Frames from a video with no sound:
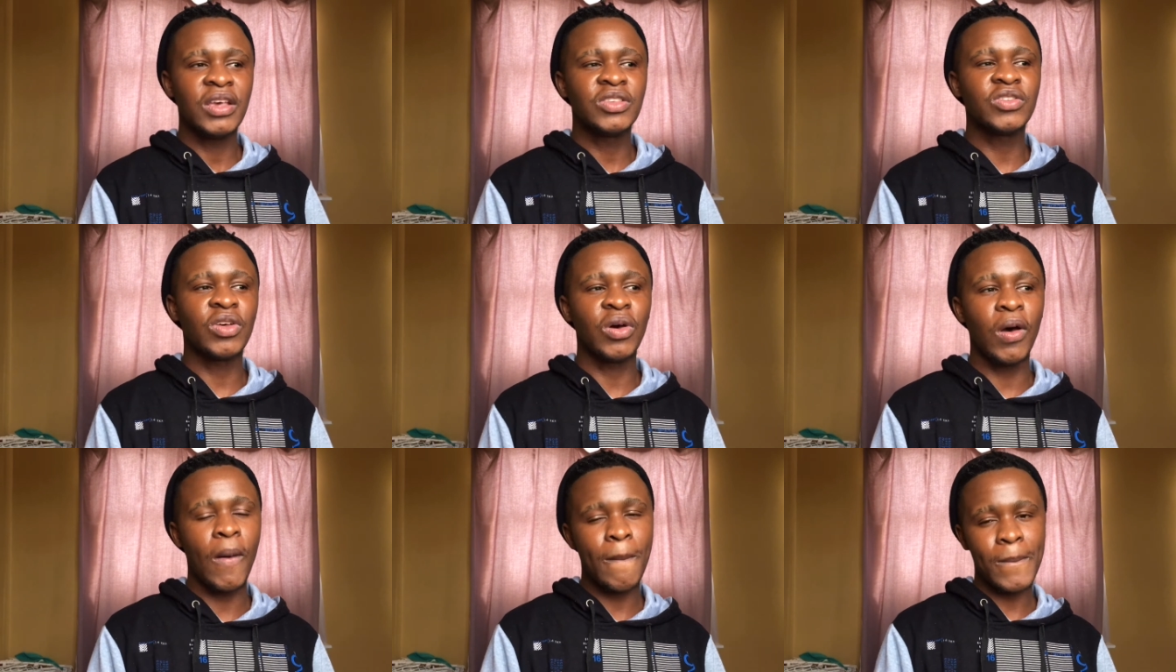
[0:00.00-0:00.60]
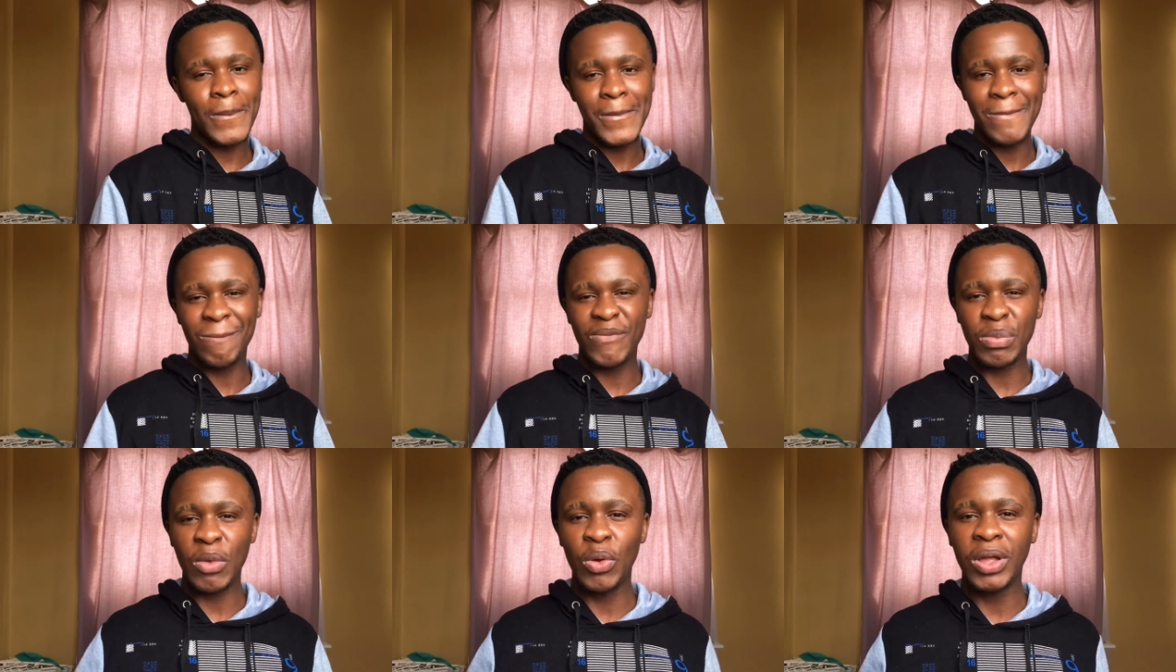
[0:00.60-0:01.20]
So, um,
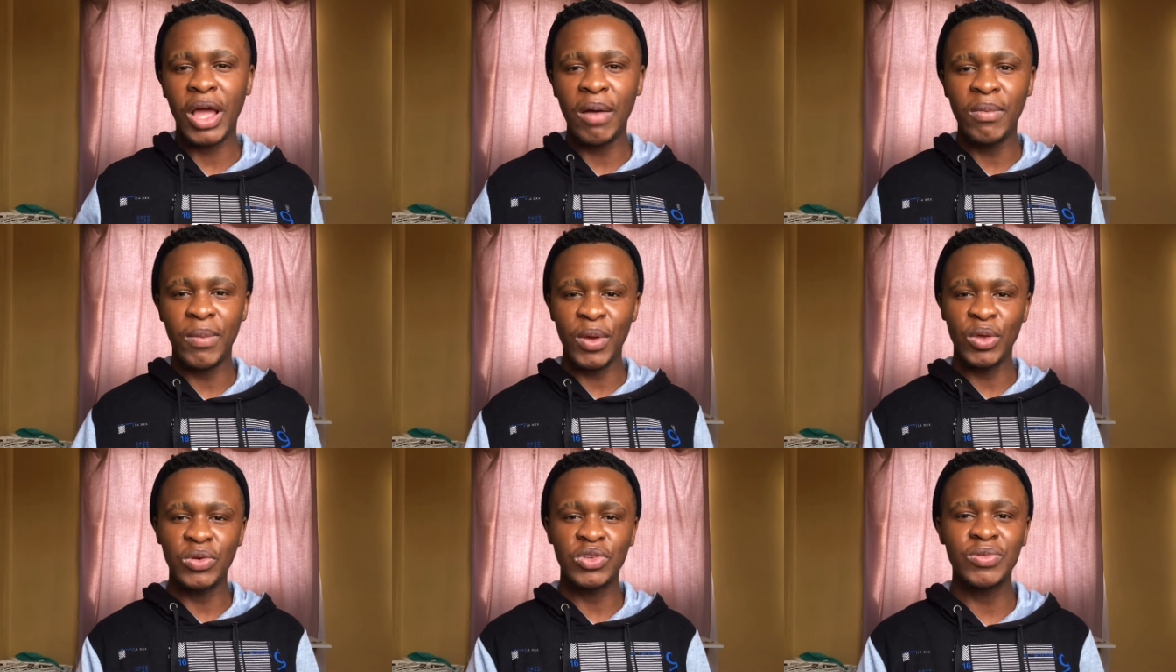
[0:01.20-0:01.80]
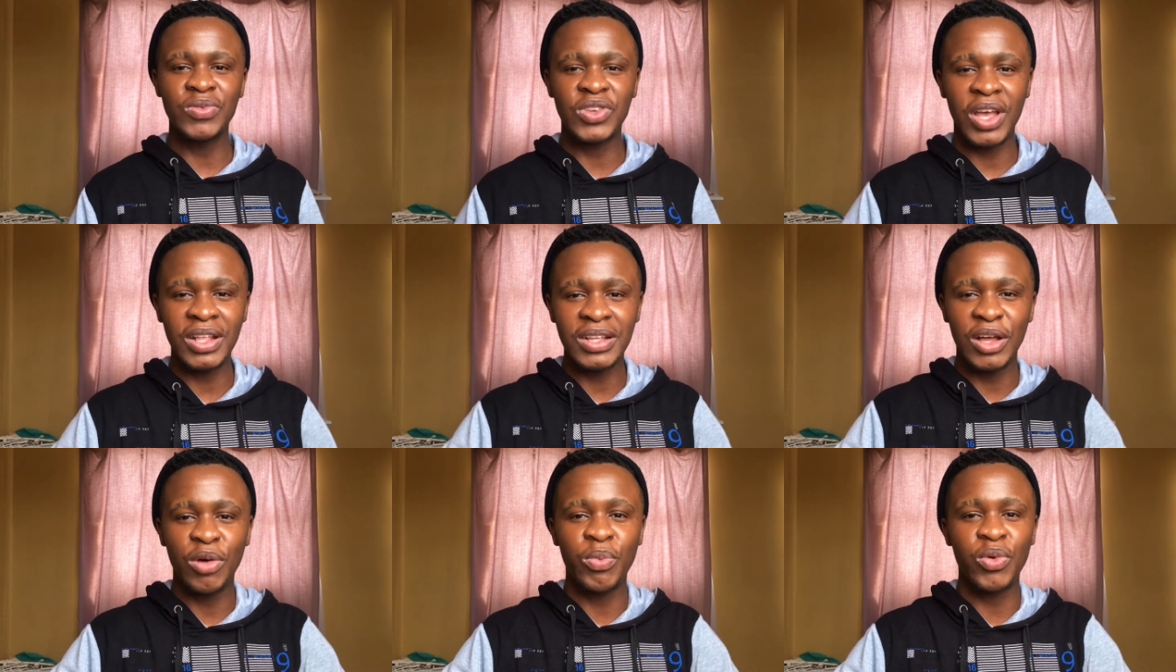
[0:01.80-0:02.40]
welcome to my YouTube
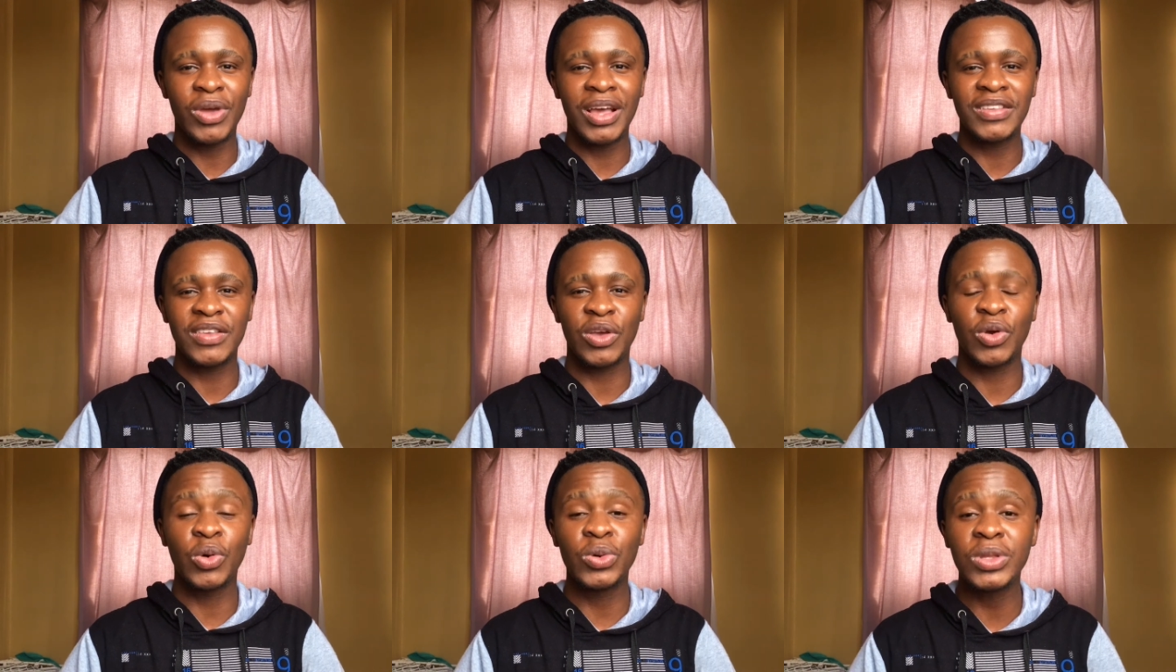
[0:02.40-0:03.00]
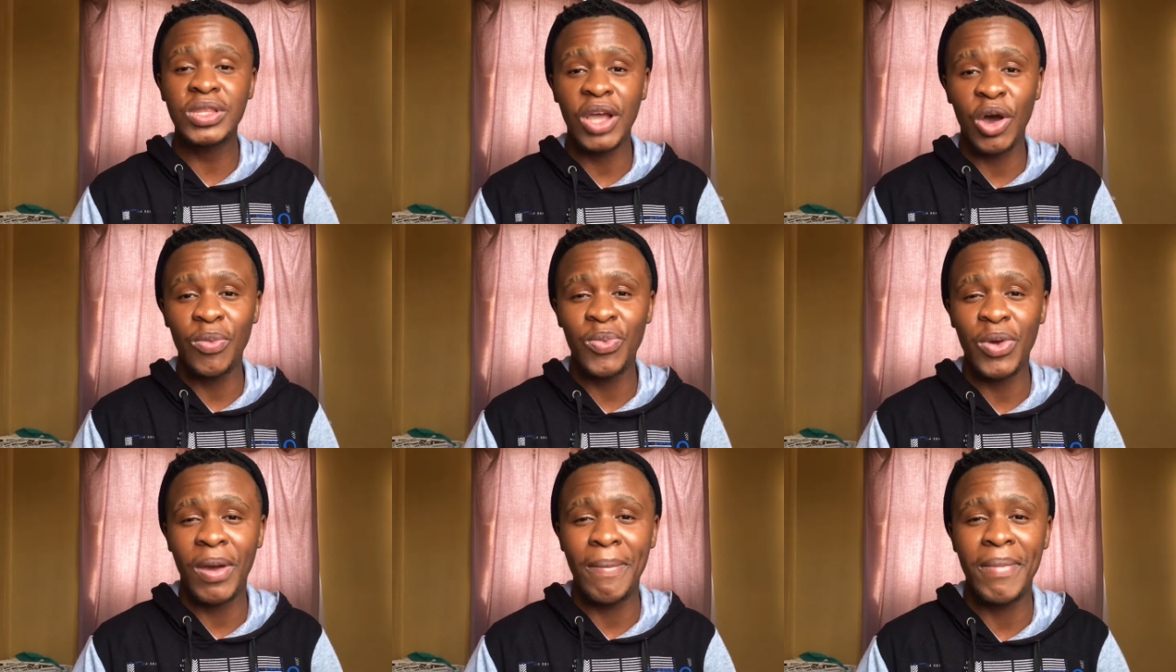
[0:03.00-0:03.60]
channel. I hope you guys are good. I
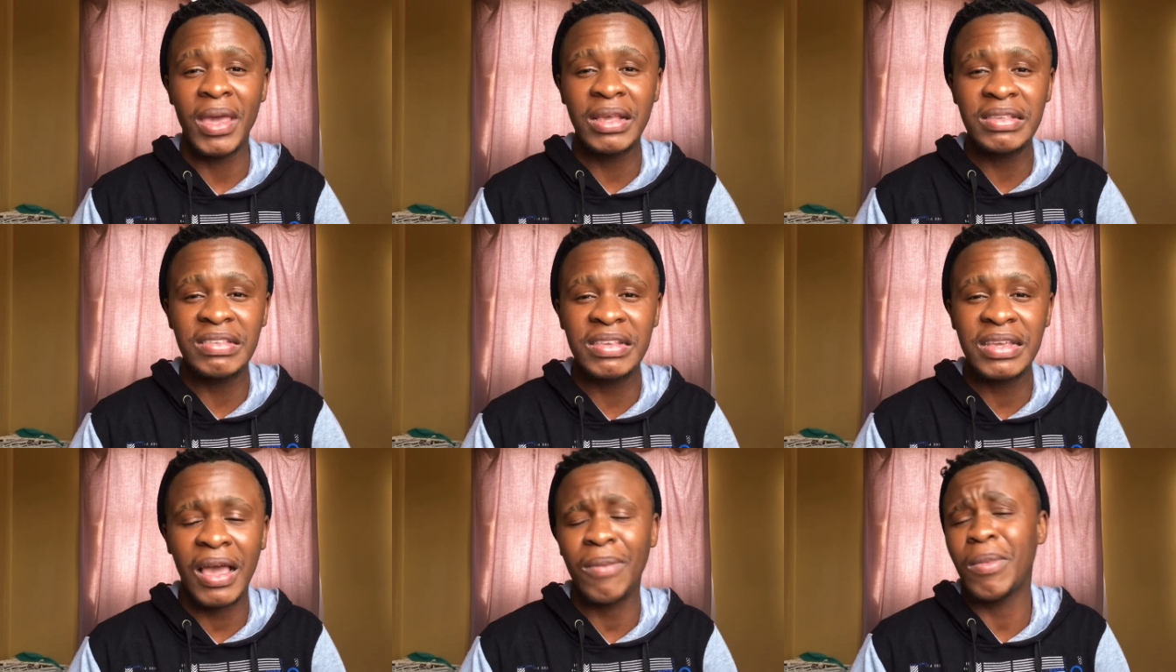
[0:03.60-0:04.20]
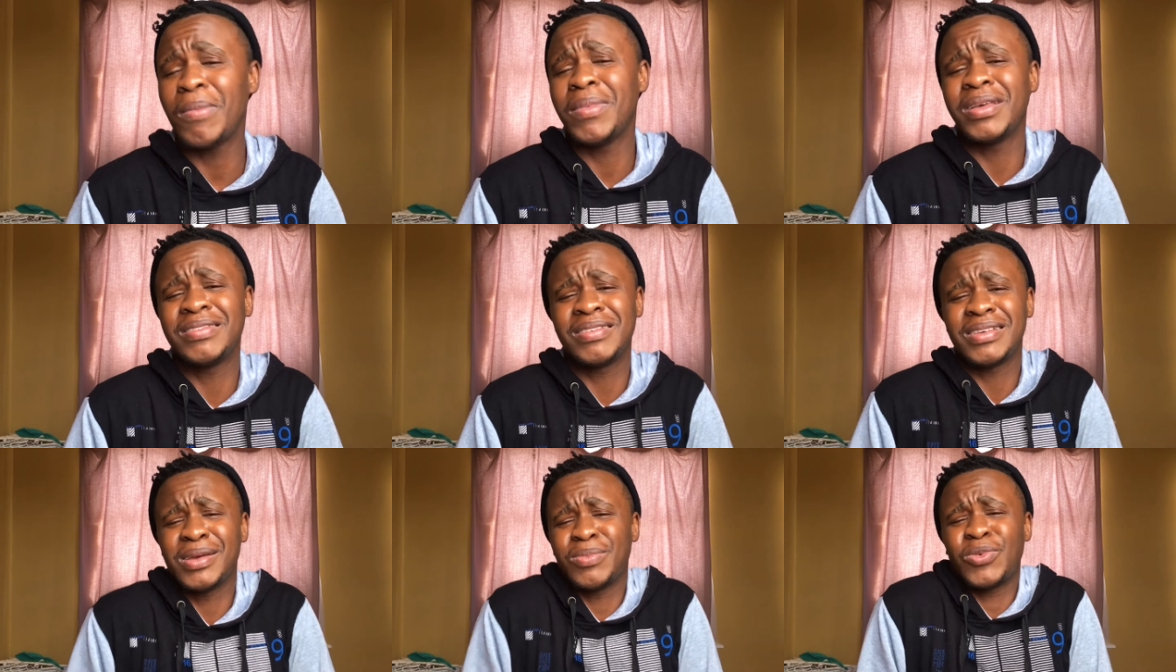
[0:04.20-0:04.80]
hope you're amazing. I'm
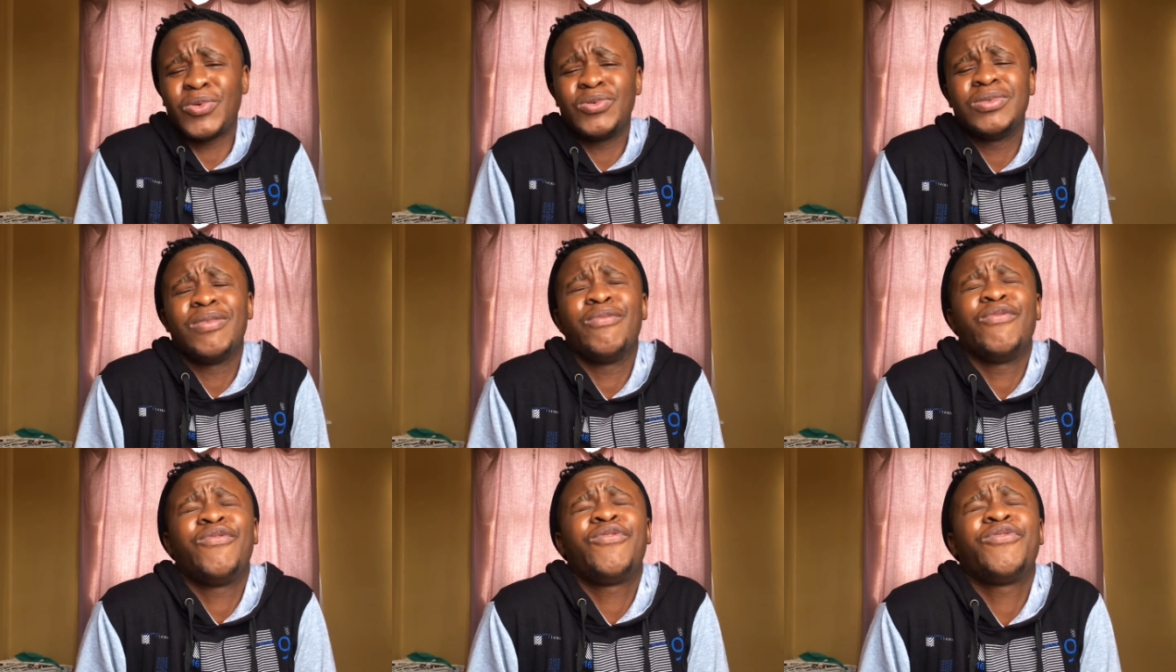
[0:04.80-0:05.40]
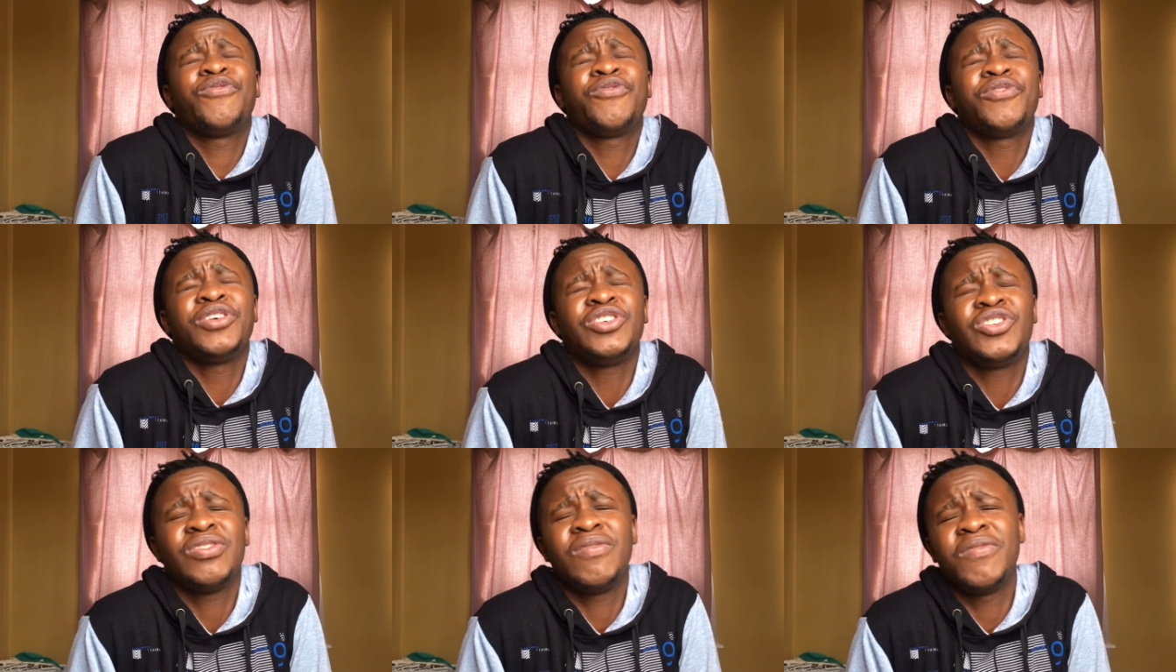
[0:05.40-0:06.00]
amazing. I'm good. I'm
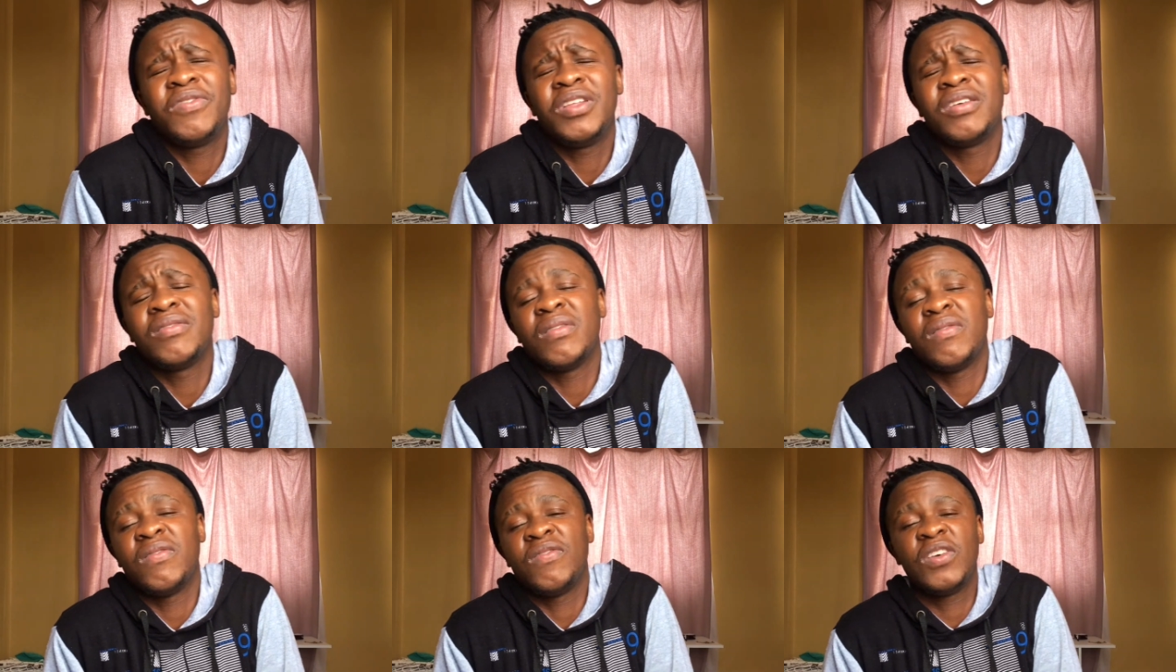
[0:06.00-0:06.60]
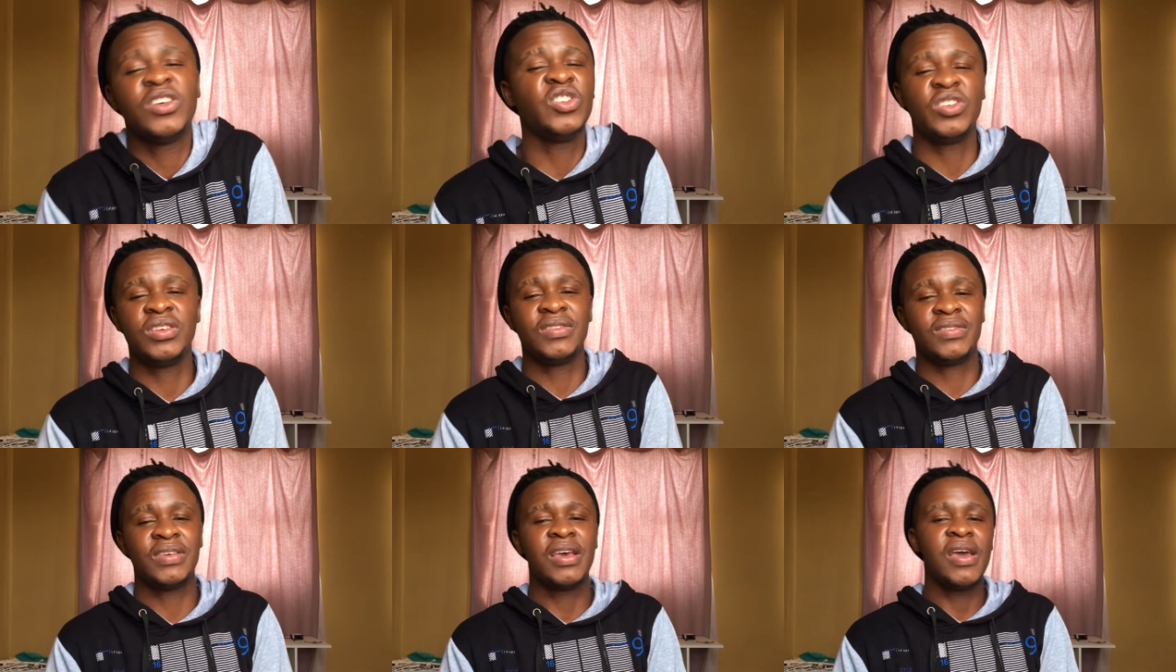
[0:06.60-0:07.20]
fresh. I'm feeling
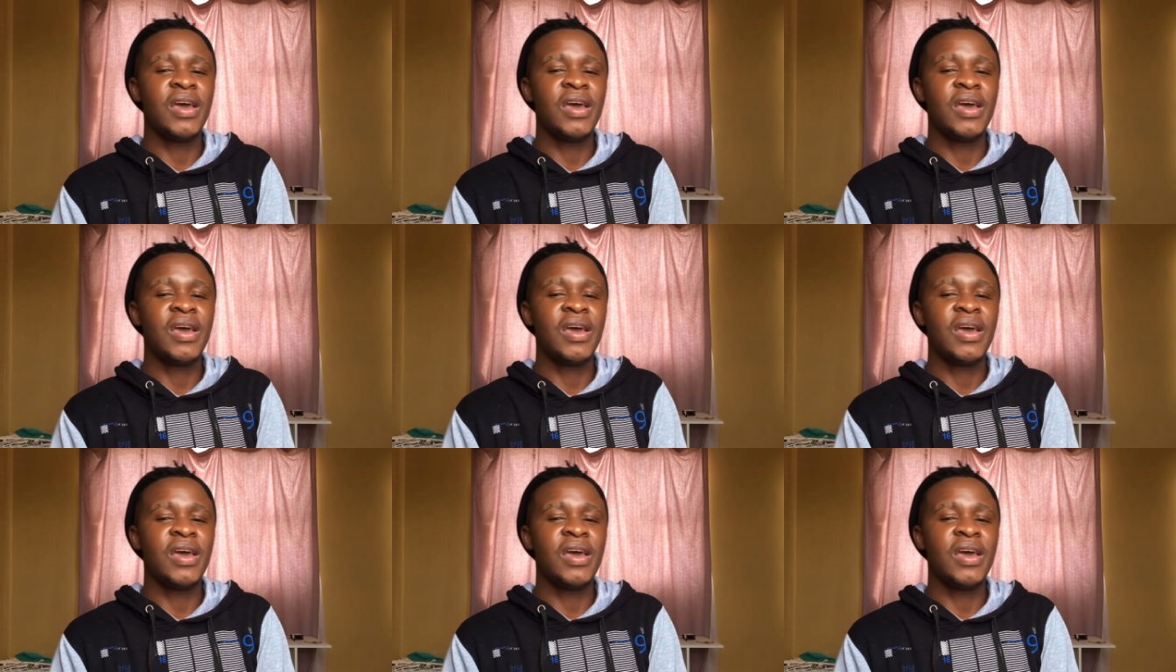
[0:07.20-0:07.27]
vivacious.